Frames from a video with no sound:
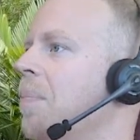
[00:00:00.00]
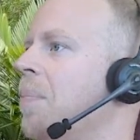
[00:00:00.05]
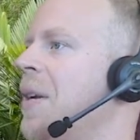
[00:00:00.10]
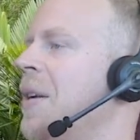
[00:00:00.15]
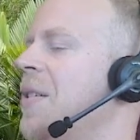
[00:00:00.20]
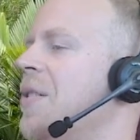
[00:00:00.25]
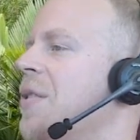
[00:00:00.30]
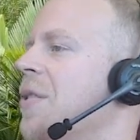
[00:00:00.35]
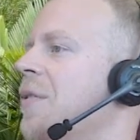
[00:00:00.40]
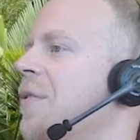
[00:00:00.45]

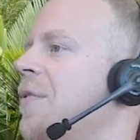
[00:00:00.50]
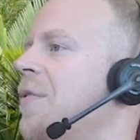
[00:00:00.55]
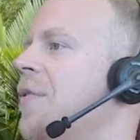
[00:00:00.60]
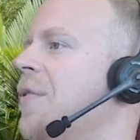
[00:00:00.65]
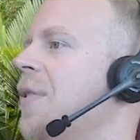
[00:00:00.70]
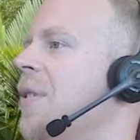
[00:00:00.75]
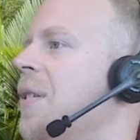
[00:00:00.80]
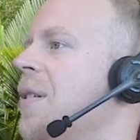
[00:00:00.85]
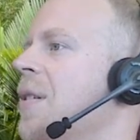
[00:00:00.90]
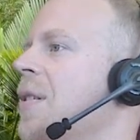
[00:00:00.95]
piece of
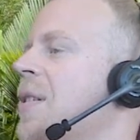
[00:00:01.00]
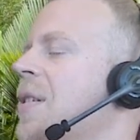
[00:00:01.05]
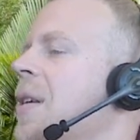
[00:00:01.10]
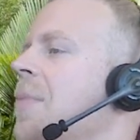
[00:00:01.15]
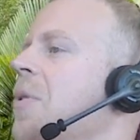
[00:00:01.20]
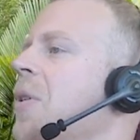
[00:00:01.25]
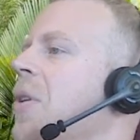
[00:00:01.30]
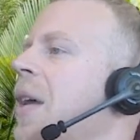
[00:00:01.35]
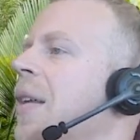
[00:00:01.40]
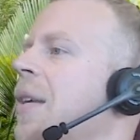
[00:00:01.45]

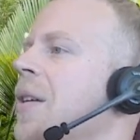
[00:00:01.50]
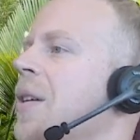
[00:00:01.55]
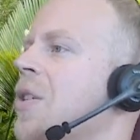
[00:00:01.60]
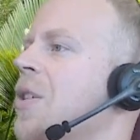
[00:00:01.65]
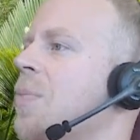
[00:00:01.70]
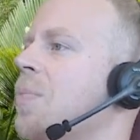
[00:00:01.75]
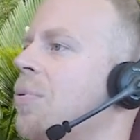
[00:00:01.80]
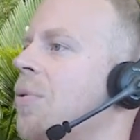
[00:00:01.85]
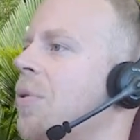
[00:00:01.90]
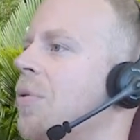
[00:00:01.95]
simulator
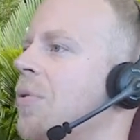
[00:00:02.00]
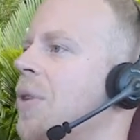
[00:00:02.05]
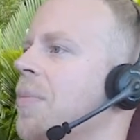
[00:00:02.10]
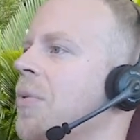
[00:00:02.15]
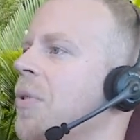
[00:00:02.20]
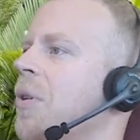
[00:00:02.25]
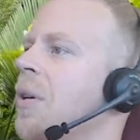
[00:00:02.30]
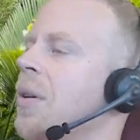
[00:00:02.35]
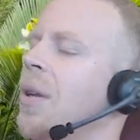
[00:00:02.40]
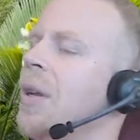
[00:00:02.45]
is
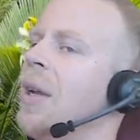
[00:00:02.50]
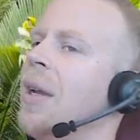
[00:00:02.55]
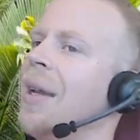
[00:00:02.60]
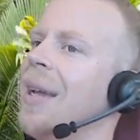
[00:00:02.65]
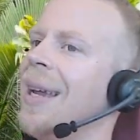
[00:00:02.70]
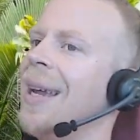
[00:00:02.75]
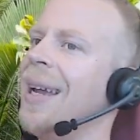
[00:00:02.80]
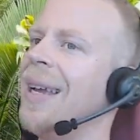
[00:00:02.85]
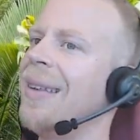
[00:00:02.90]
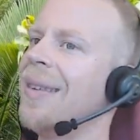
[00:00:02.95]
programmed on,
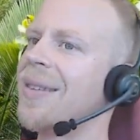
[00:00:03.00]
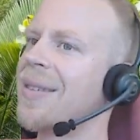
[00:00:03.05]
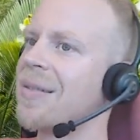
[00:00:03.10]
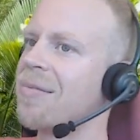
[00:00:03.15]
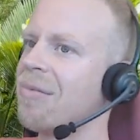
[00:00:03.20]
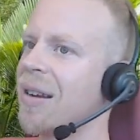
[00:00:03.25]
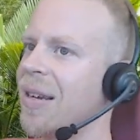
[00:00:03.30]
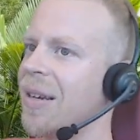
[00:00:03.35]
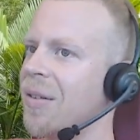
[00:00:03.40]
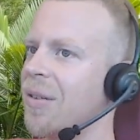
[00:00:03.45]
and
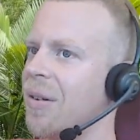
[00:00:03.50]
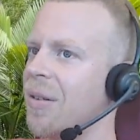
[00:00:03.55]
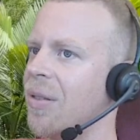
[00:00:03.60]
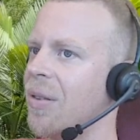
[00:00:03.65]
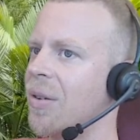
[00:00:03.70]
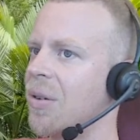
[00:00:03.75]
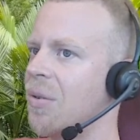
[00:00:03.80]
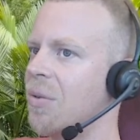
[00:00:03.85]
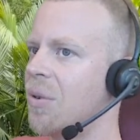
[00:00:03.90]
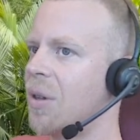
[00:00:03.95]
it's running on
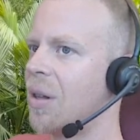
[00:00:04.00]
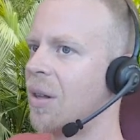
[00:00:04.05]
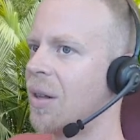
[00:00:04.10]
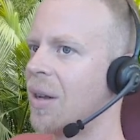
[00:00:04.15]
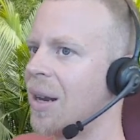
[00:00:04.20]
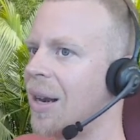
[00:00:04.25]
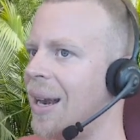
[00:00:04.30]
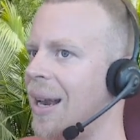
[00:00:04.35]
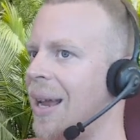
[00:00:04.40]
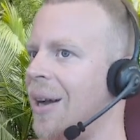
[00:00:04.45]
the Google
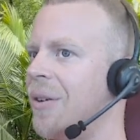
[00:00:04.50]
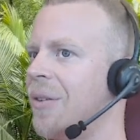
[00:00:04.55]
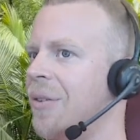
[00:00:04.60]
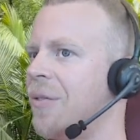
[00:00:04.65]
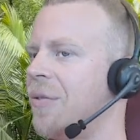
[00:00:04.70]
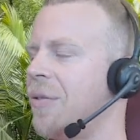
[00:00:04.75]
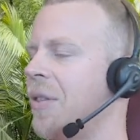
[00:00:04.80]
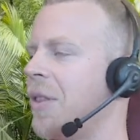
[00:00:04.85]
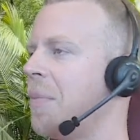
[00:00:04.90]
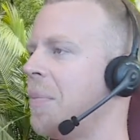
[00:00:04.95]

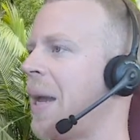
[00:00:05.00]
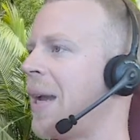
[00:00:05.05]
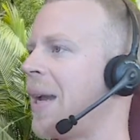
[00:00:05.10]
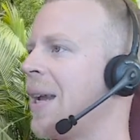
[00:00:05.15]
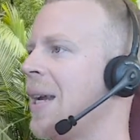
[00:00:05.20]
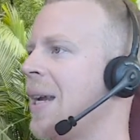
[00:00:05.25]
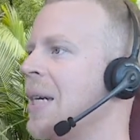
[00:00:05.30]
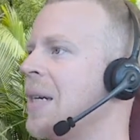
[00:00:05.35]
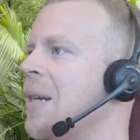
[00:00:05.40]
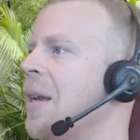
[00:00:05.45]
Cloud for the
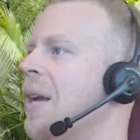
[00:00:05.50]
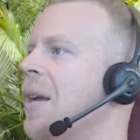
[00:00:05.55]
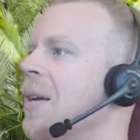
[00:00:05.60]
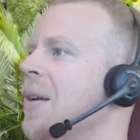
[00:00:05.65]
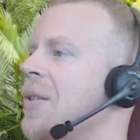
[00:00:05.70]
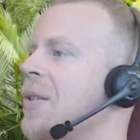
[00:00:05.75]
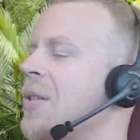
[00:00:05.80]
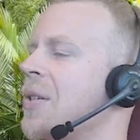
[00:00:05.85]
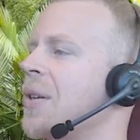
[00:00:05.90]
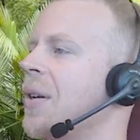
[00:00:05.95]
backend.
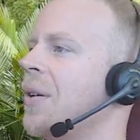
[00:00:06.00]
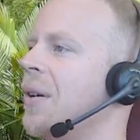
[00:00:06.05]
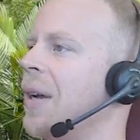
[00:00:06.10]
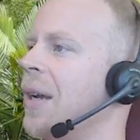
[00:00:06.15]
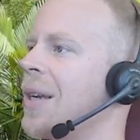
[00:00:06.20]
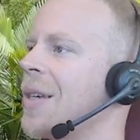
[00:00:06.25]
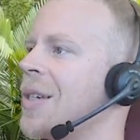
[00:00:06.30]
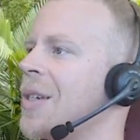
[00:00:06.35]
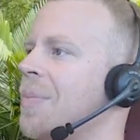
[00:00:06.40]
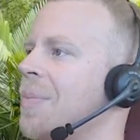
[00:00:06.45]
So I
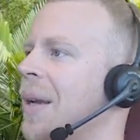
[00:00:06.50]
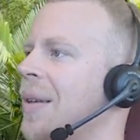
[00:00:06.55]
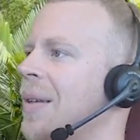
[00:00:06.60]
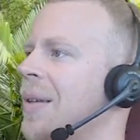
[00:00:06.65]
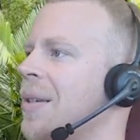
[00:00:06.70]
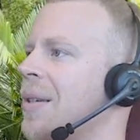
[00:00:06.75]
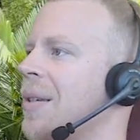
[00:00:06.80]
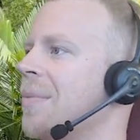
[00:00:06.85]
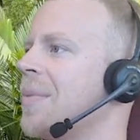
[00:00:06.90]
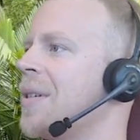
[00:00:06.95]

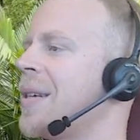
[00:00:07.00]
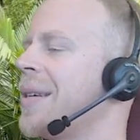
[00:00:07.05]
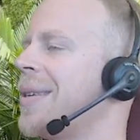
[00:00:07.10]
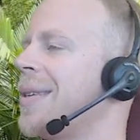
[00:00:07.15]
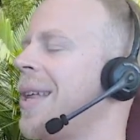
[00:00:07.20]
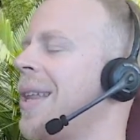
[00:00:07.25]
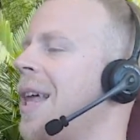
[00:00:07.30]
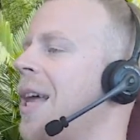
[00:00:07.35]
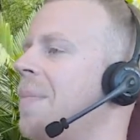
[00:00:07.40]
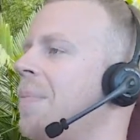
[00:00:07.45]
expect some
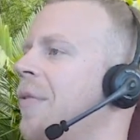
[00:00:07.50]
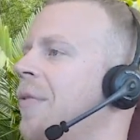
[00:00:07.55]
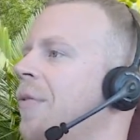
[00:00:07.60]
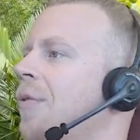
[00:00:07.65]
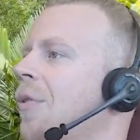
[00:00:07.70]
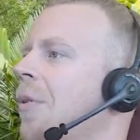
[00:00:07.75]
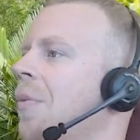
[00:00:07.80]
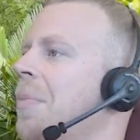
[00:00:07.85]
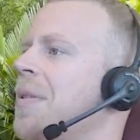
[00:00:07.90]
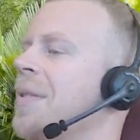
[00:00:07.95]
stellar
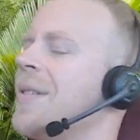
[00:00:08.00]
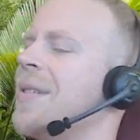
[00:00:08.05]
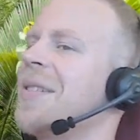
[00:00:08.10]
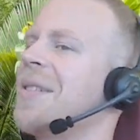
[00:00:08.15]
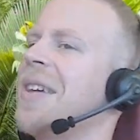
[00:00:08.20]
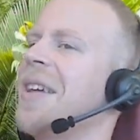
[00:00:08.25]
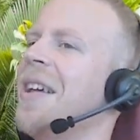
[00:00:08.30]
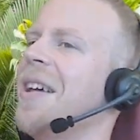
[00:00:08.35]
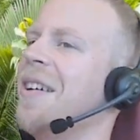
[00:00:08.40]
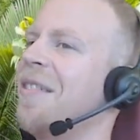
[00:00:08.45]

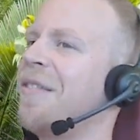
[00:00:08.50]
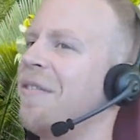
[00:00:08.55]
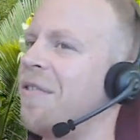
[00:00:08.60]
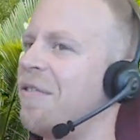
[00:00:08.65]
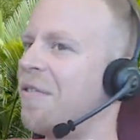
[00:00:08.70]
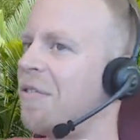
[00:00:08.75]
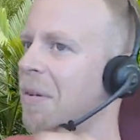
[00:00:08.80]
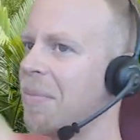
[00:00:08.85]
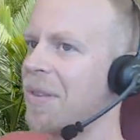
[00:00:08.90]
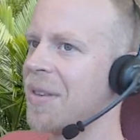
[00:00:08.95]
performance
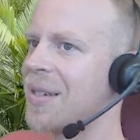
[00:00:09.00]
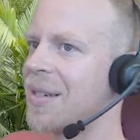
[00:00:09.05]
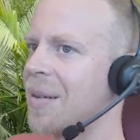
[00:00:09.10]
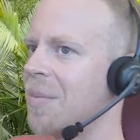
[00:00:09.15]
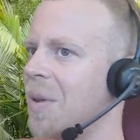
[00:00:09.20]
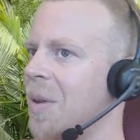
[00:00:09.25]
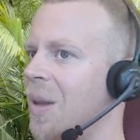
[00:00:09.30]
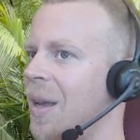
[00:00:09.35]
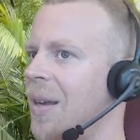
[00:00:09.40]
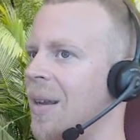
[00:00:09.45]
from the
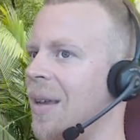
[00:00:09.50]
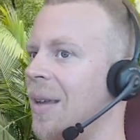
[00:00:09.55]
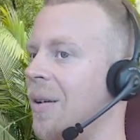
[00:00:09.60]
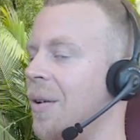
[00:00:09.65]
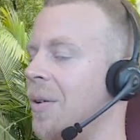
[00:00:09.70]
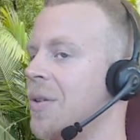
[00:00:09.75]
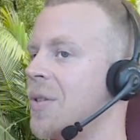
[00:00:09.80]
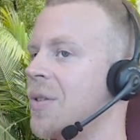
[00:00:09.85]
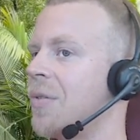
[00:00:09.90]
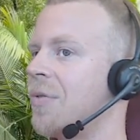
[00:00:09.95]
simulator and
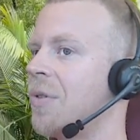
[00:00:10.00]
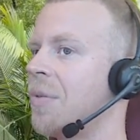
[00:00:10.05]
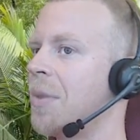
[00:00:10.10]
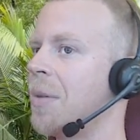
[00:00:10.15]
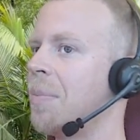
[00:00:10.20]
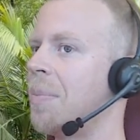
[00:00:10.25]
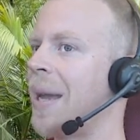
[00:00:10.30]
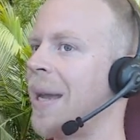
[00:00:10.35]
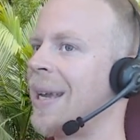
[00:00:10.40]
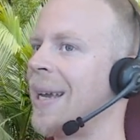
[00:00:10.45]
also from
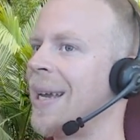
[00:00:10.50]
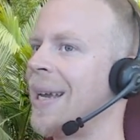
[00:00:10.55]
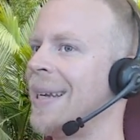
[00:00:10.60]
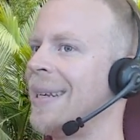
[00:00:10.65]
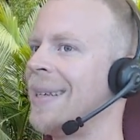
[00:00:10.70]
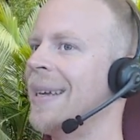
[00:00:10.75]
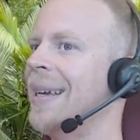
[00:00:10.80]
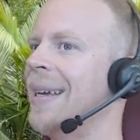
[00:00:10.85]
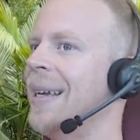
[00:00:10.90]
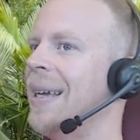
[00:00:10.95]
the
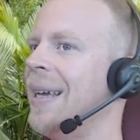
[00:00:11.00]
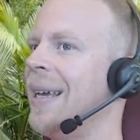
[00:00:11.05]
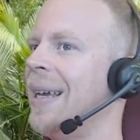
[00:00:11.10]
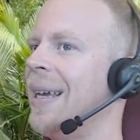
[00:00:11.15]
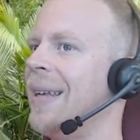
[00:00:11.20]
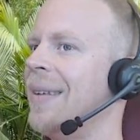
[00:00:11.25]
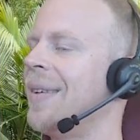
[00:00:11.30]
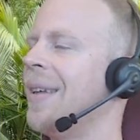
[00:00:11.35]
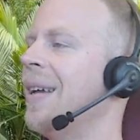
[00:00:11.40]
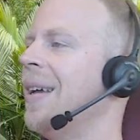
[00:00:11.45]
backend.
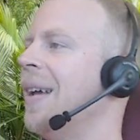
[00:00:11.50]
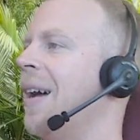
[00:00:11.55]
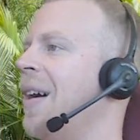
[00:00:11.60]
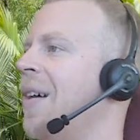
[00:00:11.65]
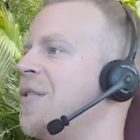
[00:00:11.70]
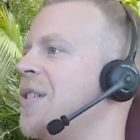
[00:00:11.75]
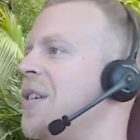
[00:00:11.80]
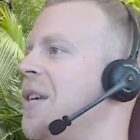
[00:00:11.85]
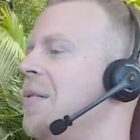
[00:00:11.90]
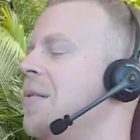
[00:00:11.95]
And
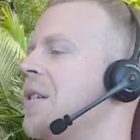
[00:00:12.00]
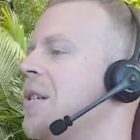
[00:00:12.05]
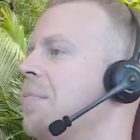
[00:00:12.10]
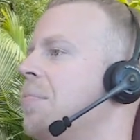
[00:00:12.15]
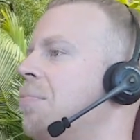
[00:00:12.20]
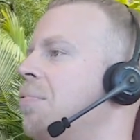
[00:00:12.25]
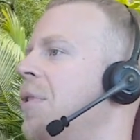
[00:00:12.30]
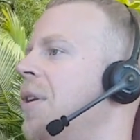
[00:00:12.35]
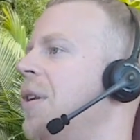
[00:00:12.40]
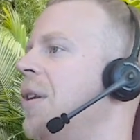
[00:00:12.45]
I've seen
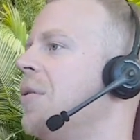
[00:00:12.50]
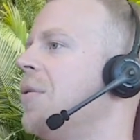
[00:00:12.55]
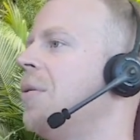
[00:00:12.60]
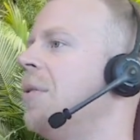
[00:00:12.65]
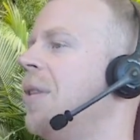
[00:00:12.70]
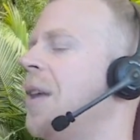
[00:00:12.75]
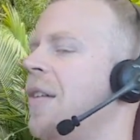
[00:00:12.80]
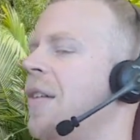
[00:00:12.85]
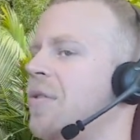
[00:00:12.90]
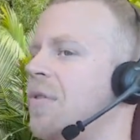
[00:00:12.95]
some pretty
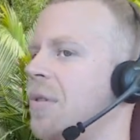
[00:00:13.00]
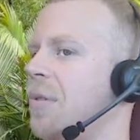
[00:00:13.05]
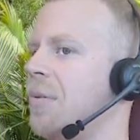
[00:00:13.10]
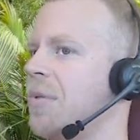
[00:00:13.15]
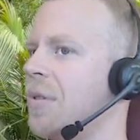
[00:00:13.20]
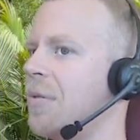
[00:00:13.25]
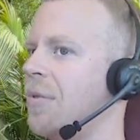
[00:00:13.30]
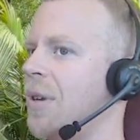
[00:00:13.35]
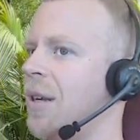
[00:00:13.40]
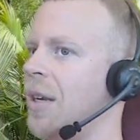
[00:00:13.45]
cool live
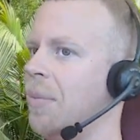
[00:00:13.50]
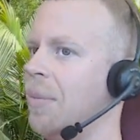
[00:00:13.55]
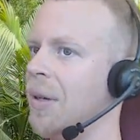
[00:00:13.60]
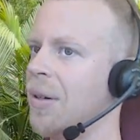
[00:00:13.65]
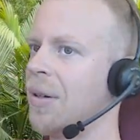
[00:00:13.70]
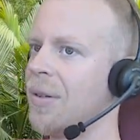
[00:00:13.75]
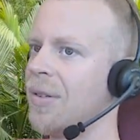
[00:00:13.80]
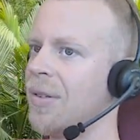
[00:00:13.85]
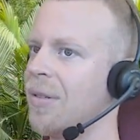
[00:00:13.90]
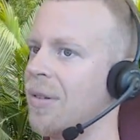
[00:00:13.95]
streams already
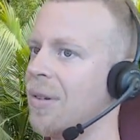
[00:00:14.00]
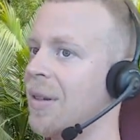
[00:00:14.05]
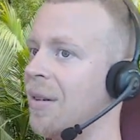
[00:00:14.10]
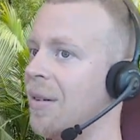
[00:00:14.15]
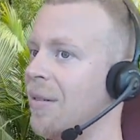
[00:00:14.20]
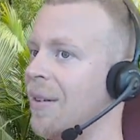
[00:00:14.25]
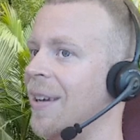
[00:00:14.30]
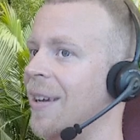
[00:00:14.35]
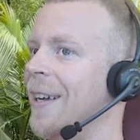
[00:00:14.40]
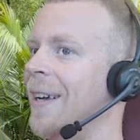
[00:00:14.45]
because you
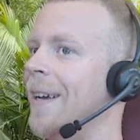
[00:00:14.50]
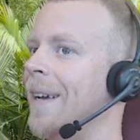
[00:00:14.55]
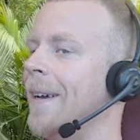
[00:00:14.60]
can